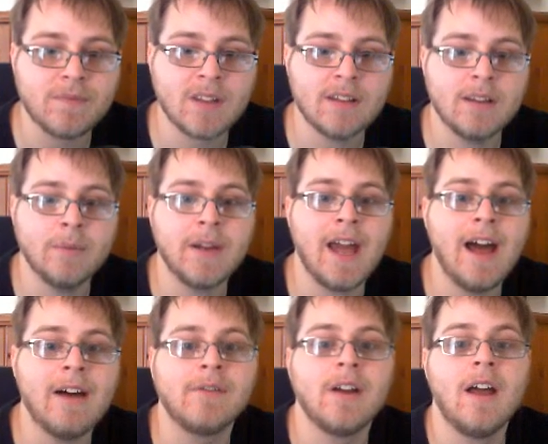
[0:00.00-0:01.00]
Then we
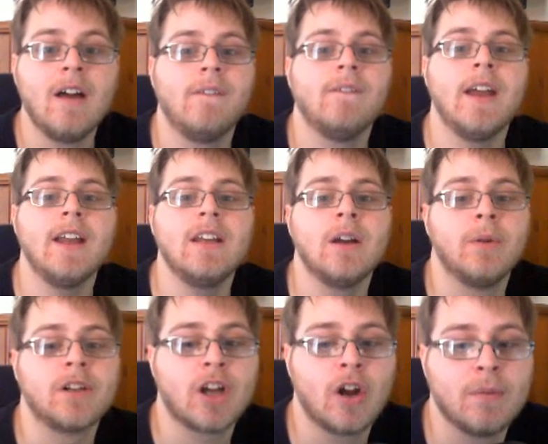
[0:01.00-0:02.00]
have Vania,
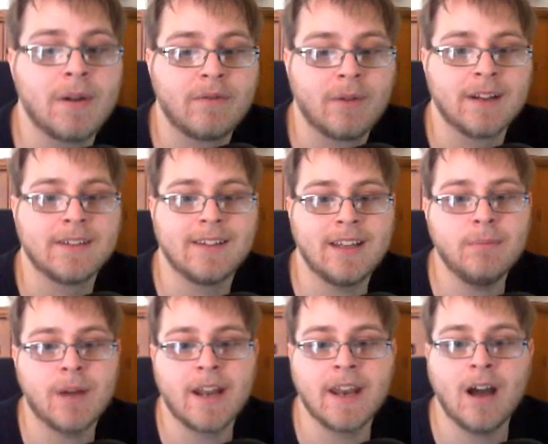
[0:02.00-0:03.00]
which I hope everyone has seen
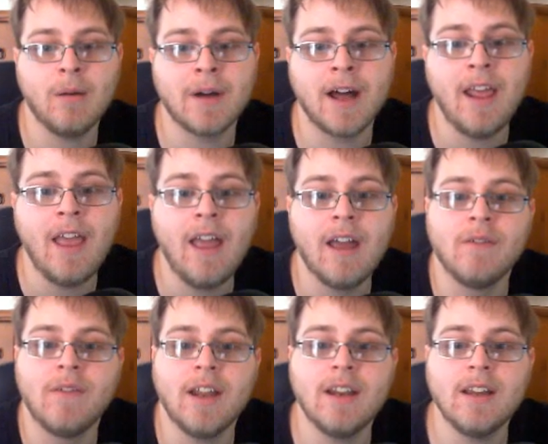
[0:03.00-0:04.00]
by now, but
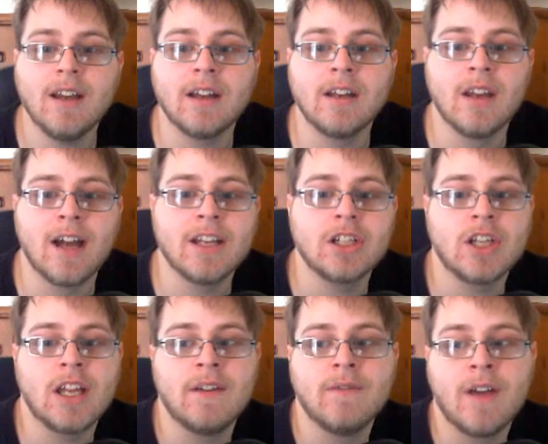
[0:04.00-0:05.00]
Vania
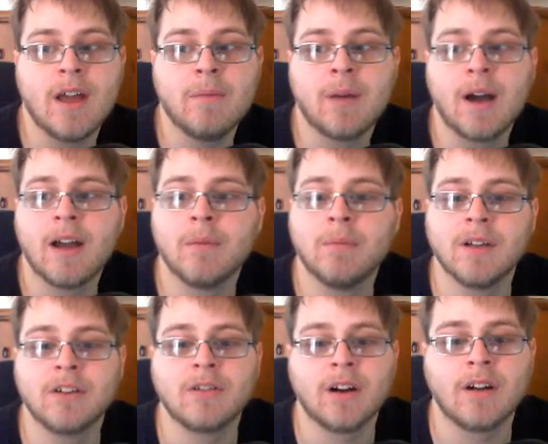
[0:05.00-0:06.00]
Nightshade Vampire,
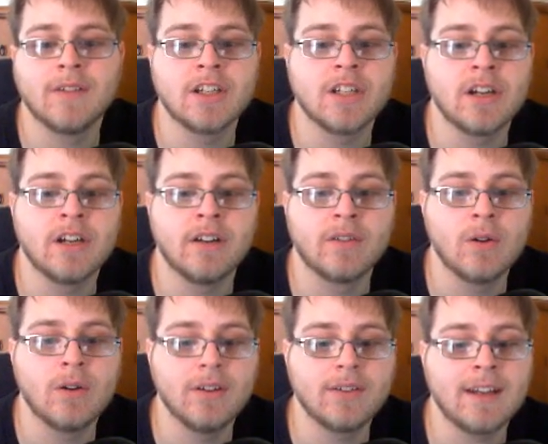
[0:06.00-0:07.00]
Bloodcraft legendary of
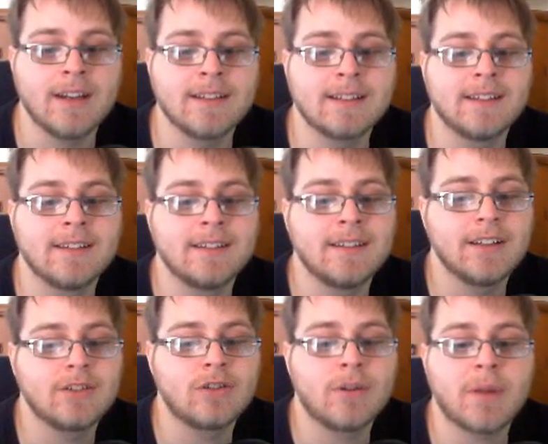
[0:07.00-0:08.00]
course, and it's a
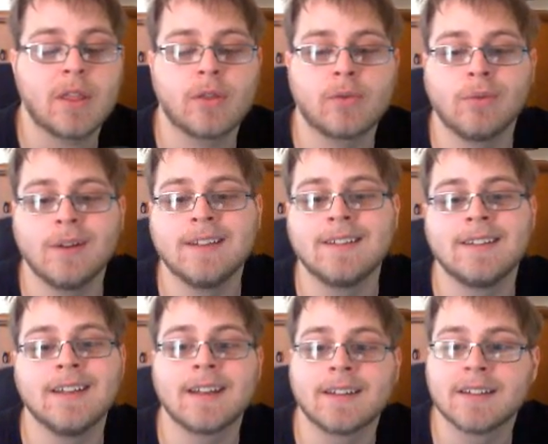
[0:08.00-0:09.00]
6-drop
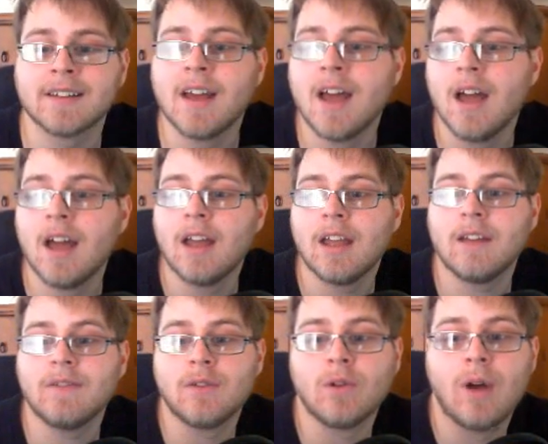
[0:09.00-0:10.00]
3/6.
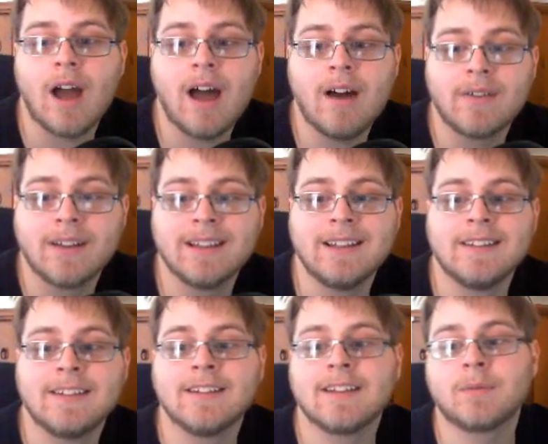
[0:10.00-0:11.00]
If you have at
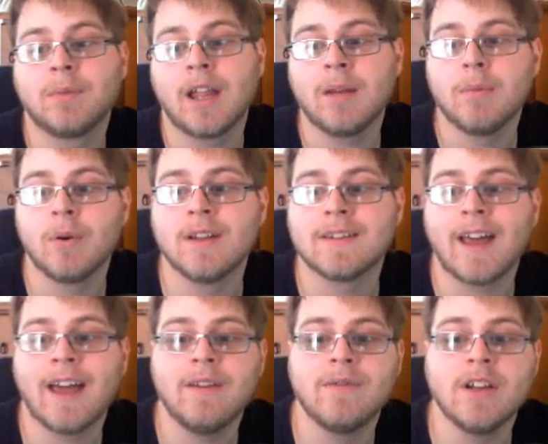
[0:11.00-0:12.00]
least 6 play points
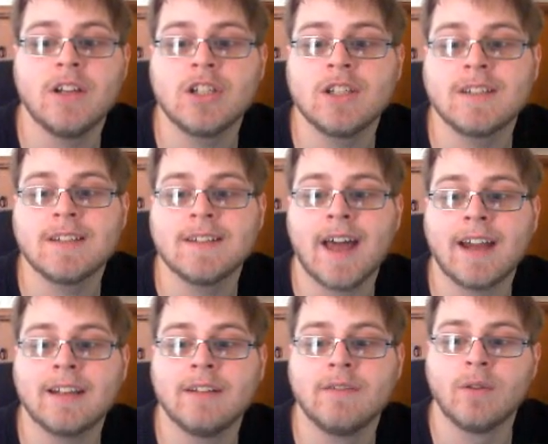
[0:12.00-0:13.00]
and Vengeance is
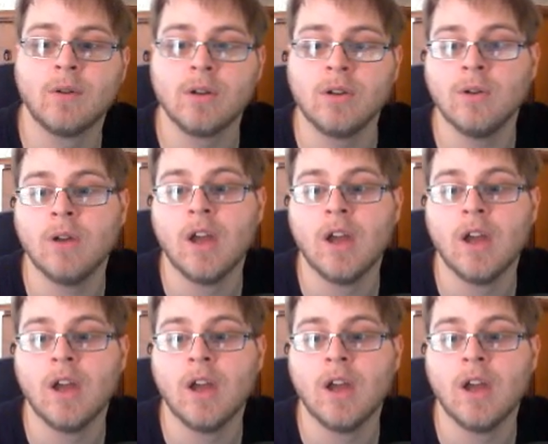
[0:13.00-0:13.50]
active for you,